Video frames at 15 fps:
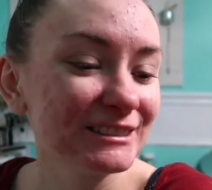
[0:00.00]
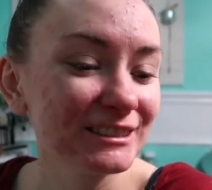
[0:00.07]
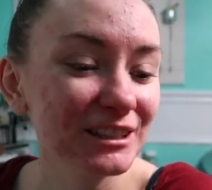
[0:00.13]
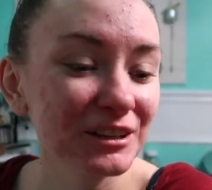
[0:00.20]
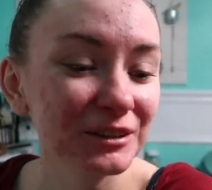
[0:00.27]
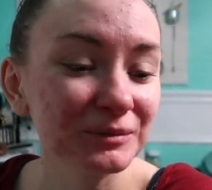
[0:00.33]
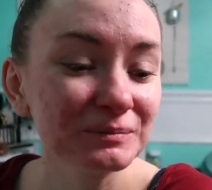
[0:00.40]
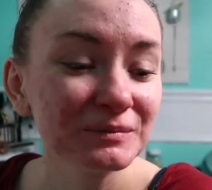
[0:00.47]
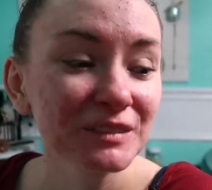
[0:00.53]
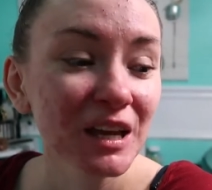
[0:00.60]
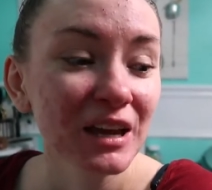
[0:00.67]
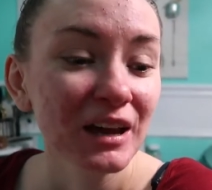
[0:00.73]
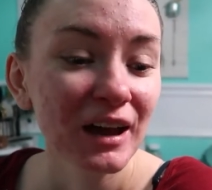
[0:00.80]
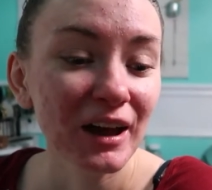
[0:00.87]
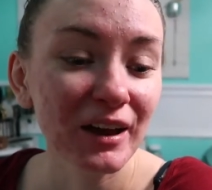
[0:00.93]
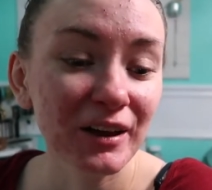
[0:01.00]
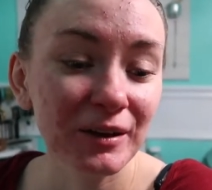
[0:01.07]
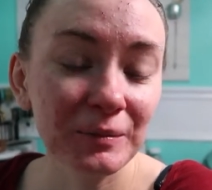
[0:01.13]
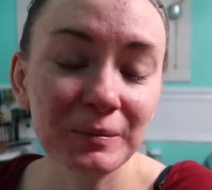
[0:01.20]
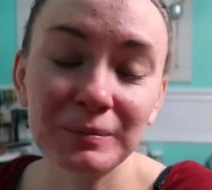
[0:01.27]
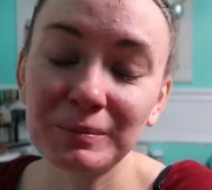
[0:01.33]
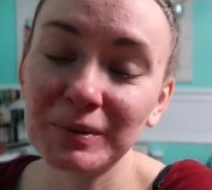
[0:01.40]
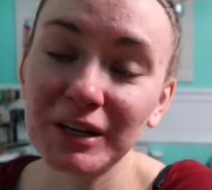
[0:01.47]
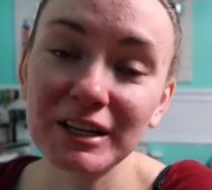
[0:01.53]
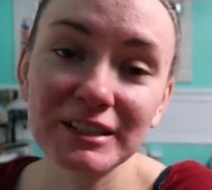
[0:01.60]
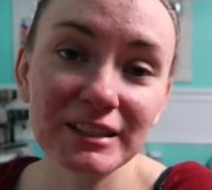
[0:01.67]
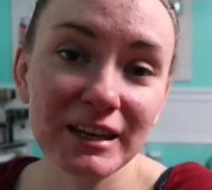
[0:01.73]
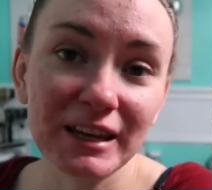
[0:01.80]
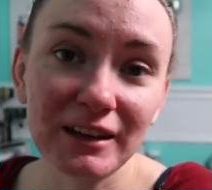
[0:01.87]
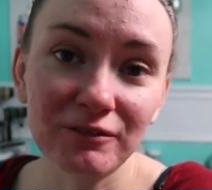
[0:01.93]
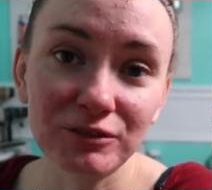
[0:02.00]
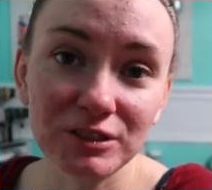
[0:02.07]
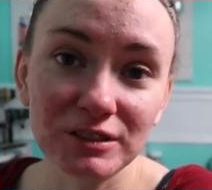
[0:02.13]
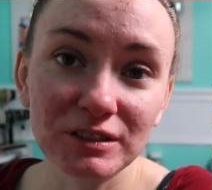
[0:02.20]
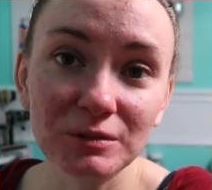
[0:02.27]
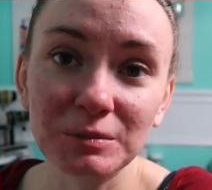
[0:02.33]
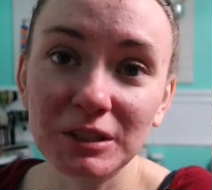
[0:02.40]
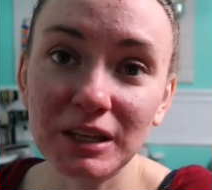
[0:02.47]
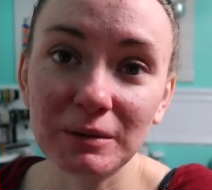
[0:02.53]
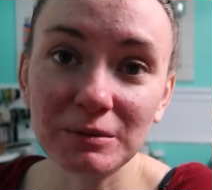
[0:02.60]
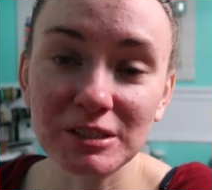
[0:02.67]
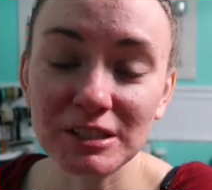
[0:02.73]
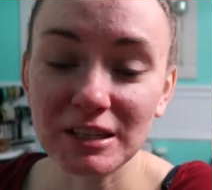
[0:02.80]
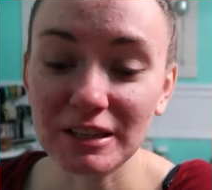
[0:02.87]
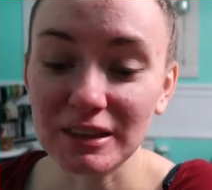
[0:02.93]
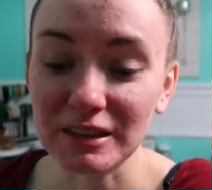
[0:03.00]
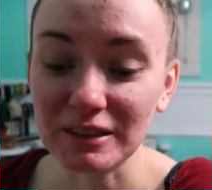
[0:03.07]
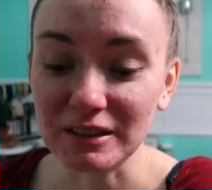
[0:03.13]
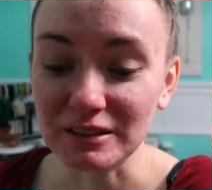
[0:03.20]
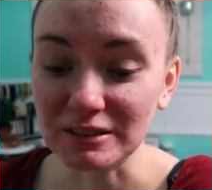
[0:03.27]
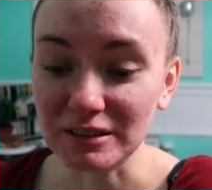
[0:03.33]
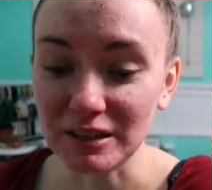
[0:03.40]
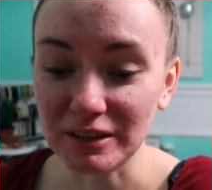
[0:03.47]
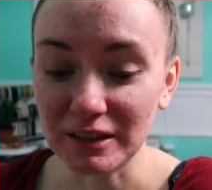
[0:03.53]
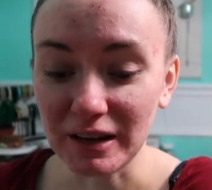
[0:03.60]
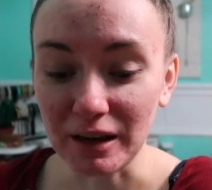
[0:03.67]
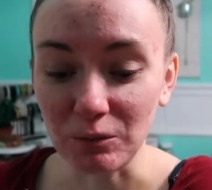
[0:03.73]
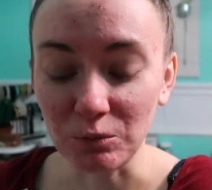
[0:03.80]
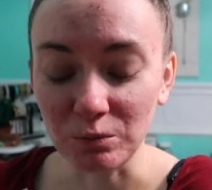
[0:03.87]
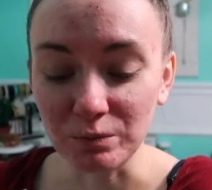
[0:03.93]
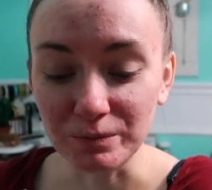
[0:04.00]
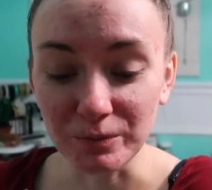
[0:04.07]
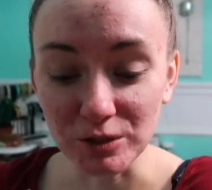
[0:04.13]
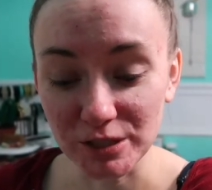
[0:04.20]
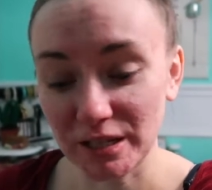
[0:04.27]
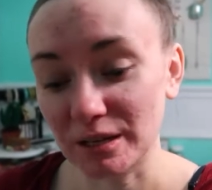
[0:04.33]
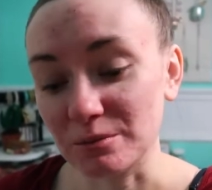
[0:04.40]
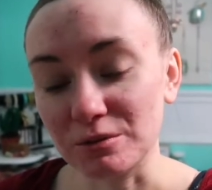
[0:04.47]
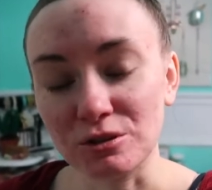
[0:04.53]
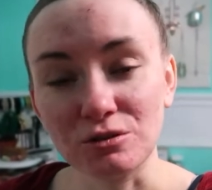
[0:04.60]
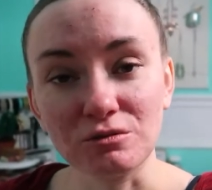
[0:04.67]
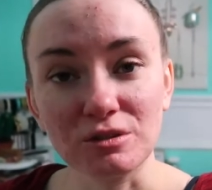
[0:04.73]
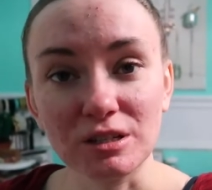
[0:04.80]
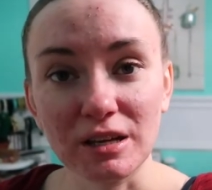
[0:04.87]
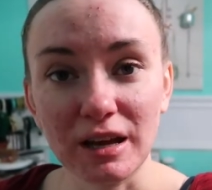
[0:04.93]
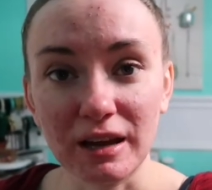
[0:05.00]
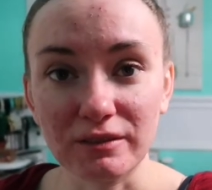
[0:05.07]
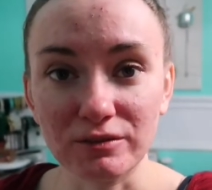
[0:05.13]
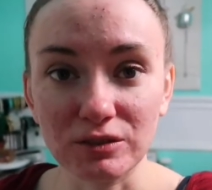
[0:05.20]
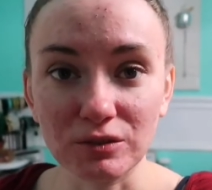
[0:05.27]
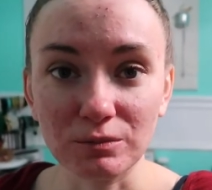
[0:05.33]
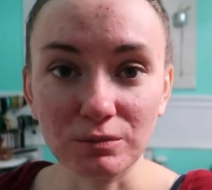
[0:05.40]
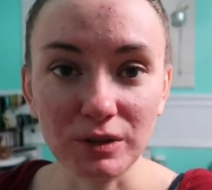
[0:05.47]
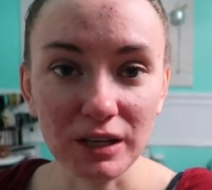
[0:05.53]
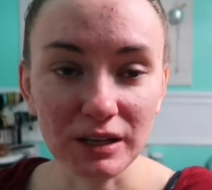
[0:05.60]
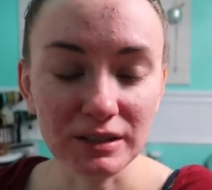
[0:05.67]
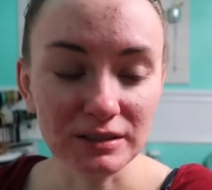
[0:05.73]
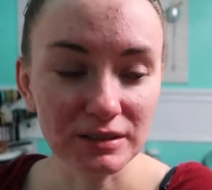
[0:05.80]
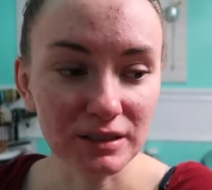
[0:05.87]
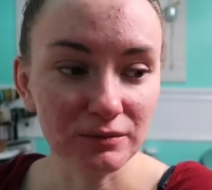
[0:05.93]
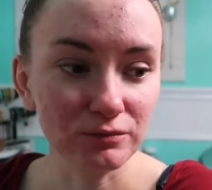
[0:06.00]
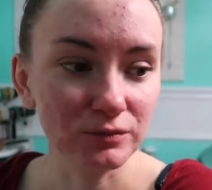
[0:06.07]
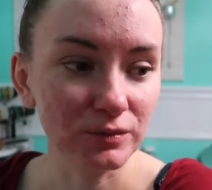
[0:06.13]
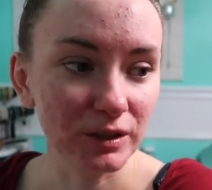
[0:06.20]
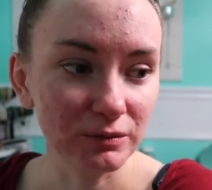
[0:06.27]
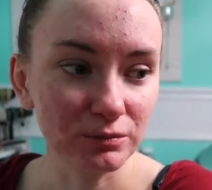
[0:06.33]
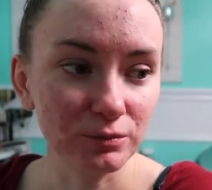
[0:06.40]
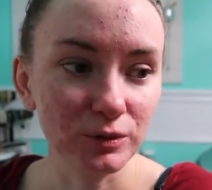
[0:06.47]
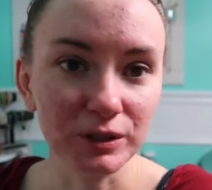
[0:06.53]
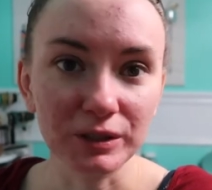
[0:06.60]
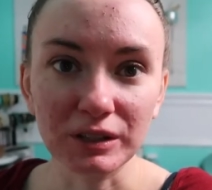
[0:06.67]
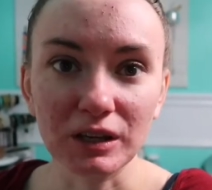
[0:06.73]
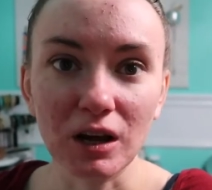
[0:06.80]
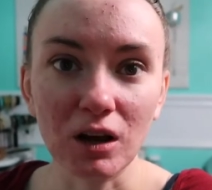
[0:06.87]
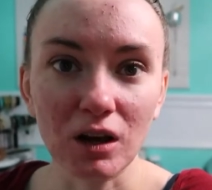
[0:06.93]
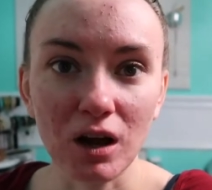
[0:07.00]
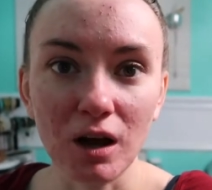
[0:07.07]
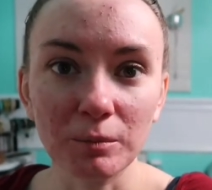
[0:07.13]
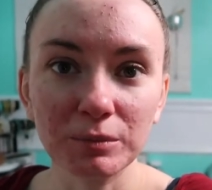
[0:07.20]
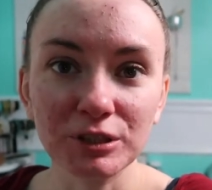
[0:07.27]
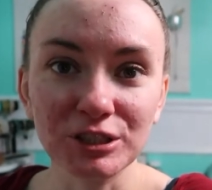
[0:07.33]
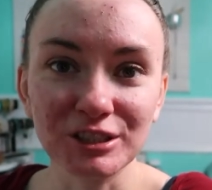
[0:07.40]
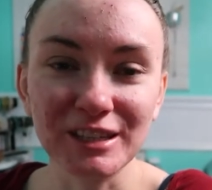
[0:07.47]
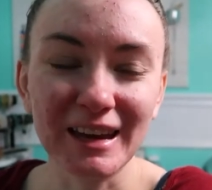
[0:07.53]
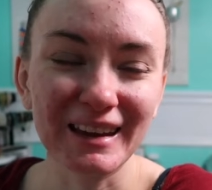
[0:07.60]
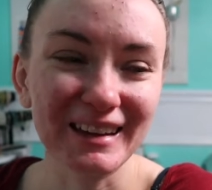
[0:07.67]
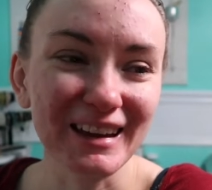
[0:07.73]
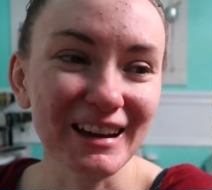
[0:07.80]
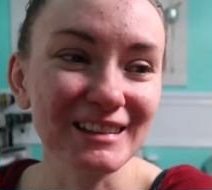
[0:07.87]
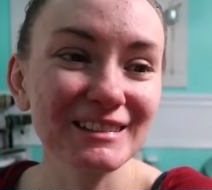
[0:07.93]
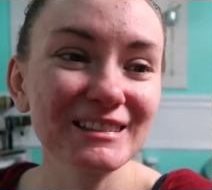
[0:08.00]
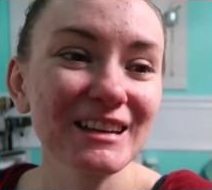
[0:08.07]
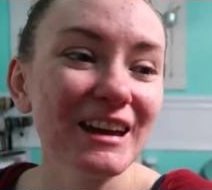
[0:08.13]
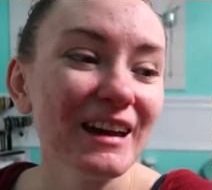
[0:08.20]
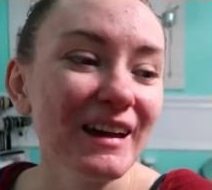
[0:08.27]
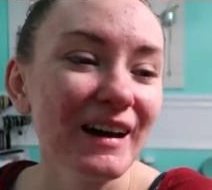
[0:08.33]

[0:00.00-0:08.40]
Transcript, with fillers: So, but again, for still being able to get the things done that I was able to today, I feel like I said that really got accomplished, I guess,